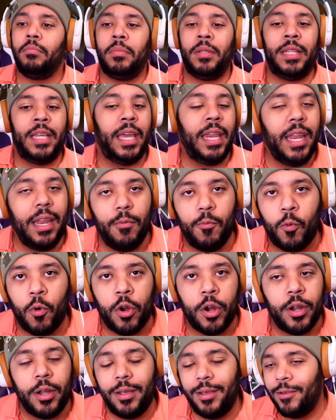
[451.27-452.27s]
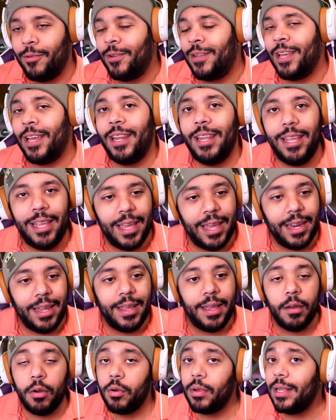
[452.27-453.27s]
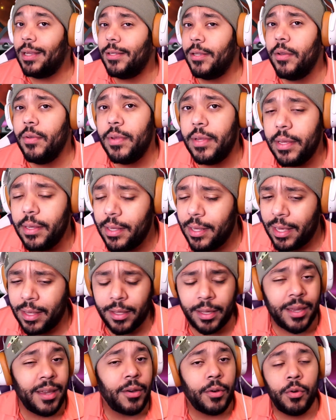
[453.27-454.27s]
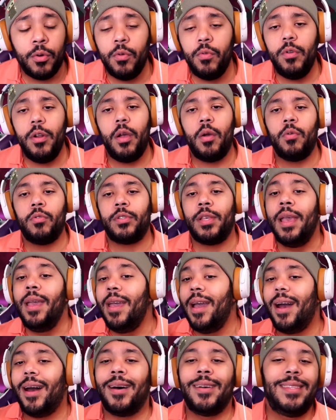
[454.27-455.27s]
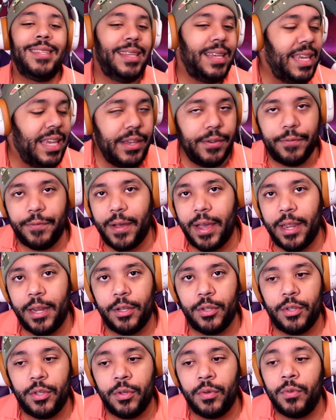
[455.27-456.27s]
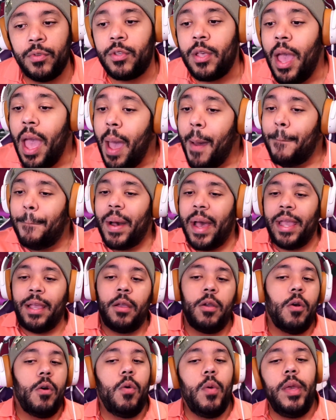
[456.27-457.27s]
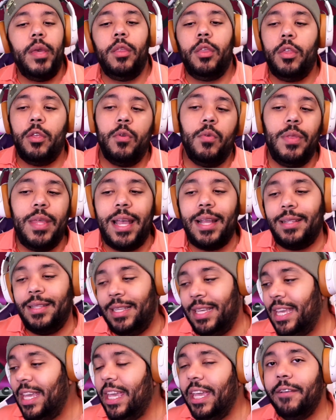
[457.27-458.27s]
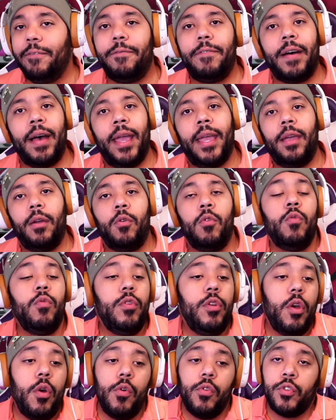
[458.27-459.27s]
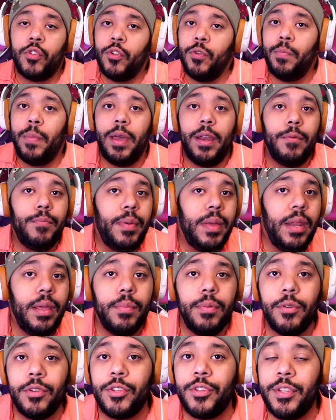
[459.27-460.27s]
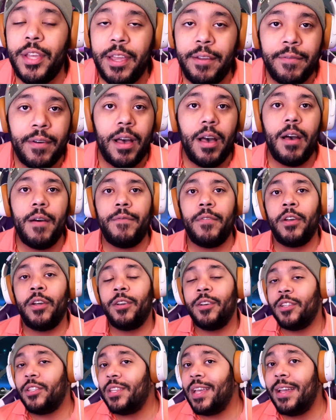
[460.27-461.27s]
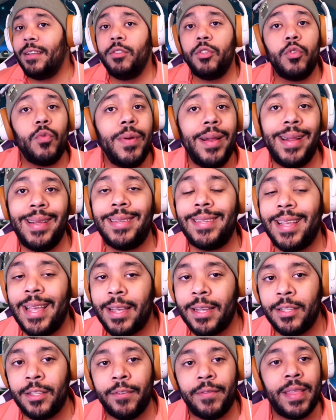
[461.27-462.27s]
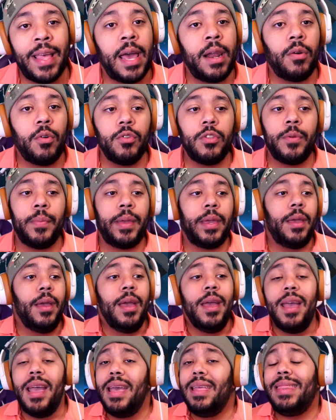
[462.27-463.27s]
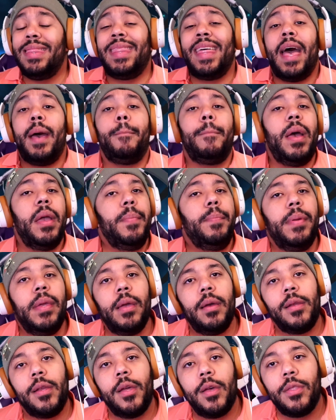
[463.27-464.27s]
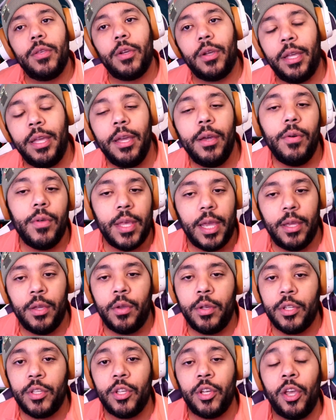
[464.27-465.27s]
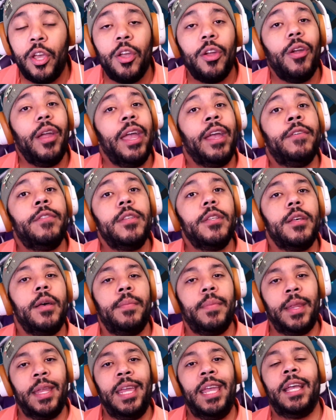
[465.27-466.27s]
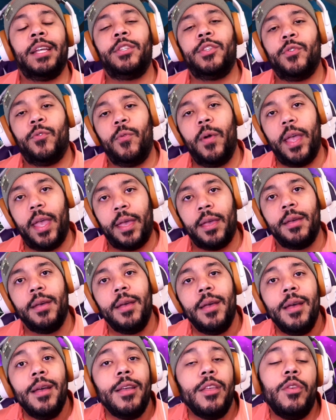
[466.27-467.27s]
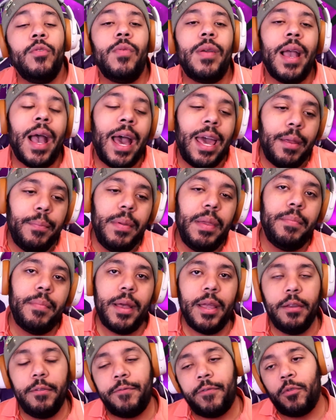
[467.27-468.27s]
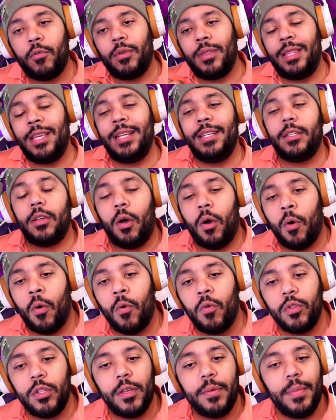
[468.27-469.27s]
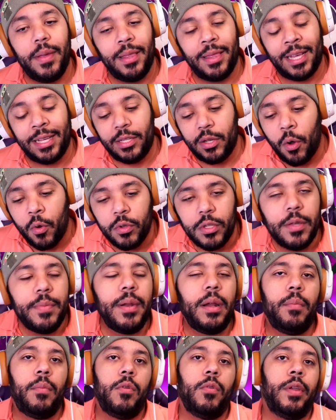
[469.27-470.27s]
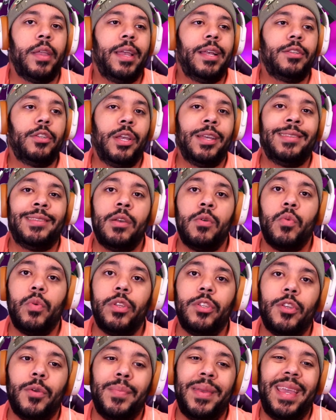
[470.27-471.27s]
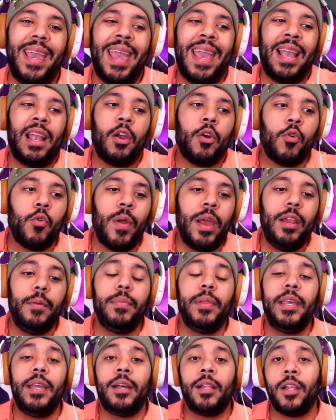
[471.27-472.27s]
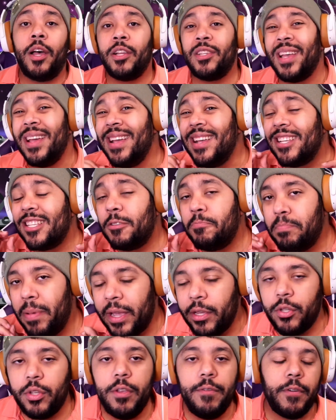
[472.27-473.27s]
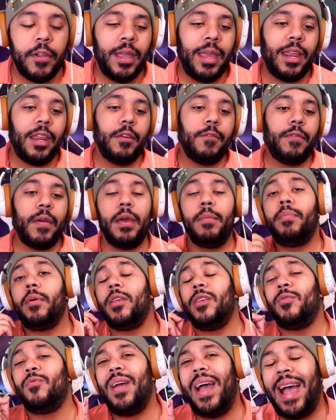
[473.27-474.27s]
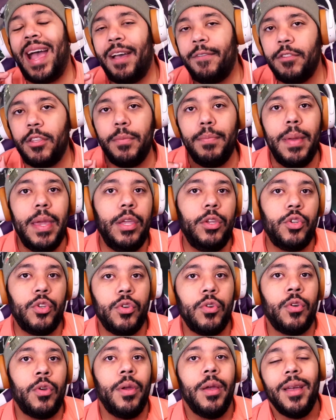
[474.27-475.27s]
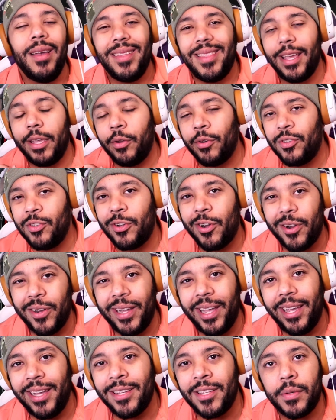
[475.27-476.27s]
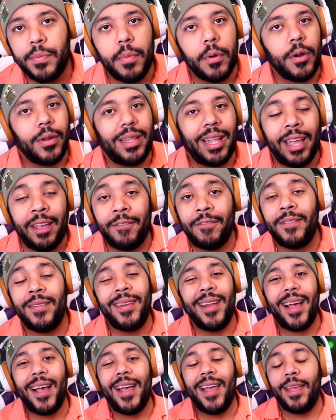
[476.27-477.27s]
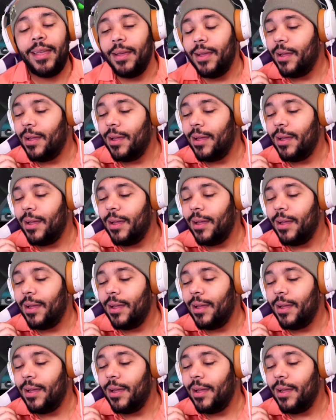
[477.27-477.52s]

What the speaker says: didn't work, you didn't get a kill, or let's say you did get the kill, who knows, a team fight ensues. By going through that team fight, who knows, you might have been able to shave off a good 10-20 seconds of that ultimate. That might be another kill that you can secure if somebody gets away. You got to be mindful. This ultimate on Morigesh is going to be incredibly clutch, especially for getting fed, but you have to make sure that your target is marked. If not,